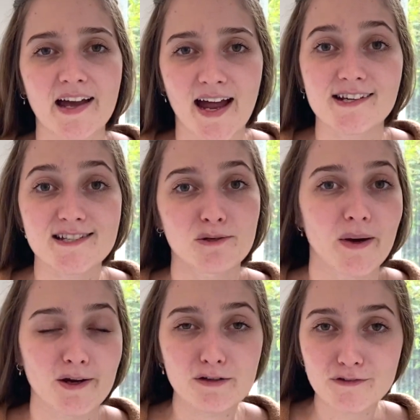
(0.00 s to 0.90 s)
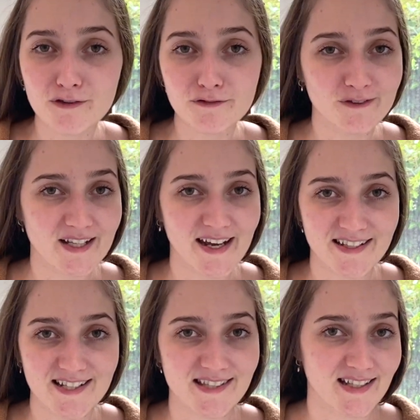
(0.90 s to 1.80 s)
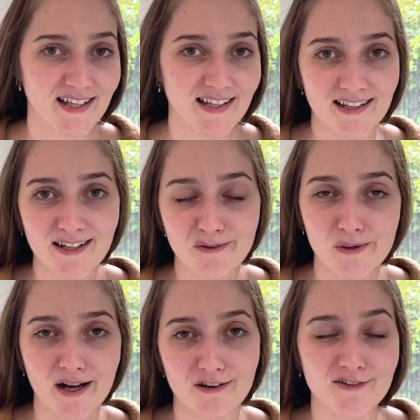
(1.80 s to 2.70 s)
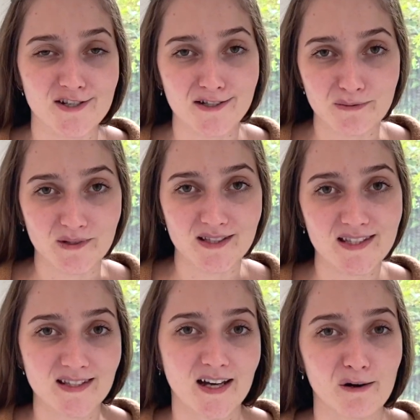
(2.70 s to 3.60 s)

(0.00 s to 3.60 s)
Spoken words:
actually wear it for a full day to see what kind of adjustments